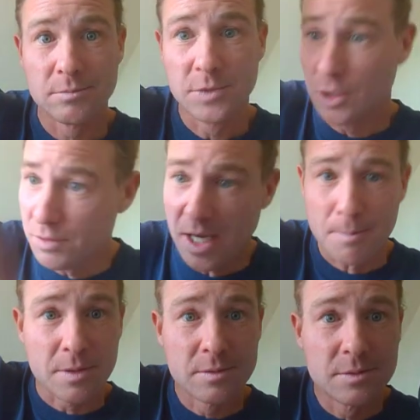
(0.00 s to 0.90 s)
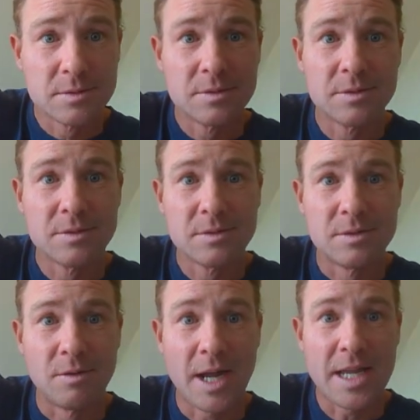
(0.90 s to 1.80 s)
Goes up.
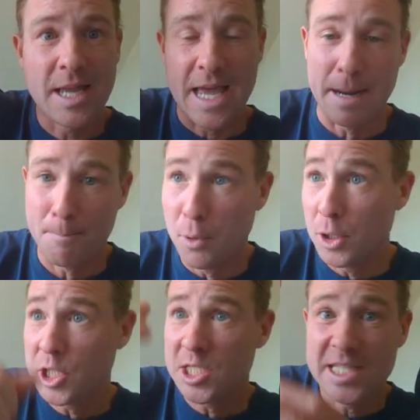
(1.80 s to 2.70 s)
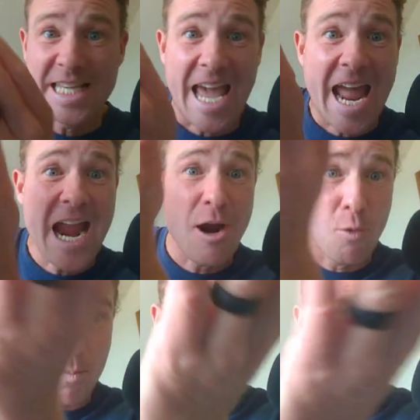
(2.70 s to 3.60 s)
Right? And it pushes the air
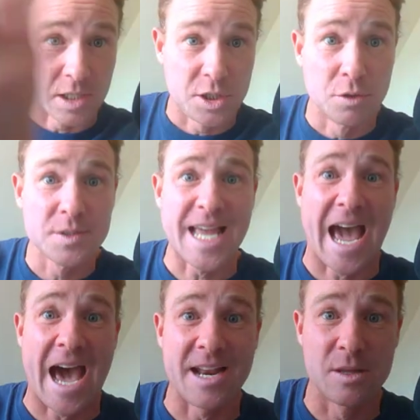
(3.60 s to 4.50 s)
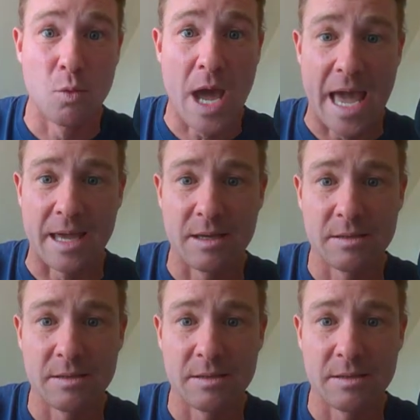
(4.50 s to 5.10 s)
molecules out of the way.